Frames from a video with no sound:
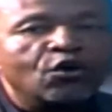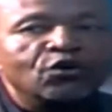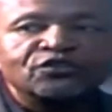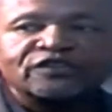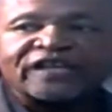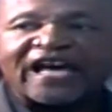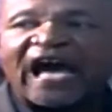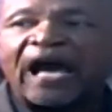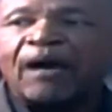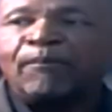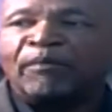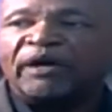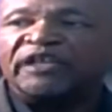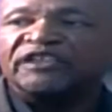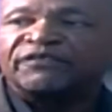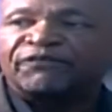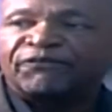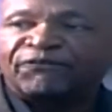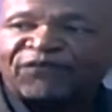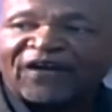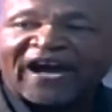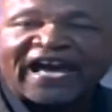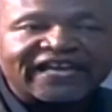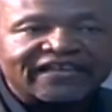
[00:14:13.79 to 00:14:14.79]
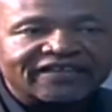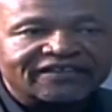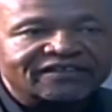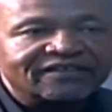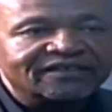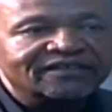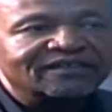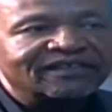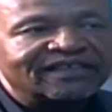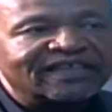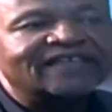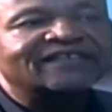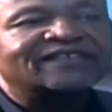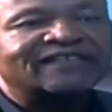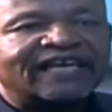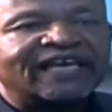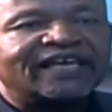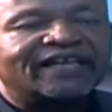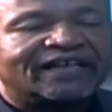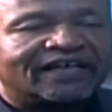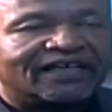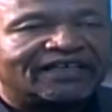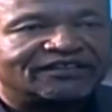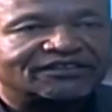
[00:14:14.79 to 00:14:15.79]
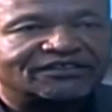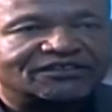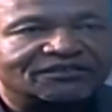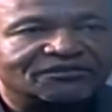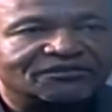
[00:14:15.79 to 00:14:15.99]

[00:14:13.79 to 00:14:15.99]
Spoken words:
how much fight is in us.